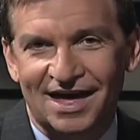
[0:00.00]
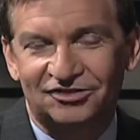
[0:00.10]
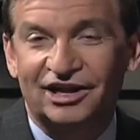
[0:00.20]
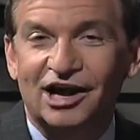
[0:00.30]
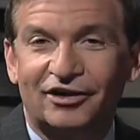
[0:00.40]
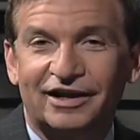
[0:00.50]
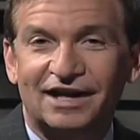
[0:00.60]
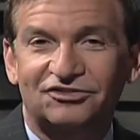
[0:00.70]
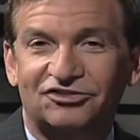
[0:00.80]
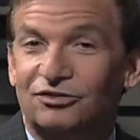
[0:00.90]
Today, our
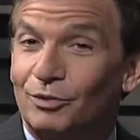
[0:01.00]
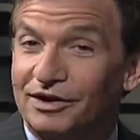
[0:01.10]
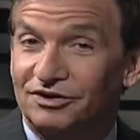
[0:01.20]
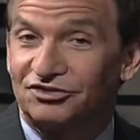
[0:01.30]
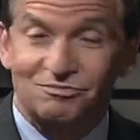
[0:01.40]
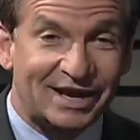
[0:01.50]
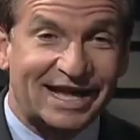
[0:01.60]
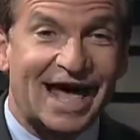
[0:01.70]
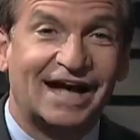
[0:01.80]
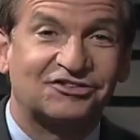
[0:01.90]
guest wears many
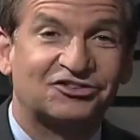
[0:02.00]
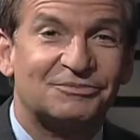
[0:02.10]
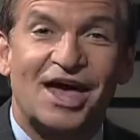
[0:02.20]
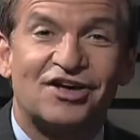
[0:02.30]
hats.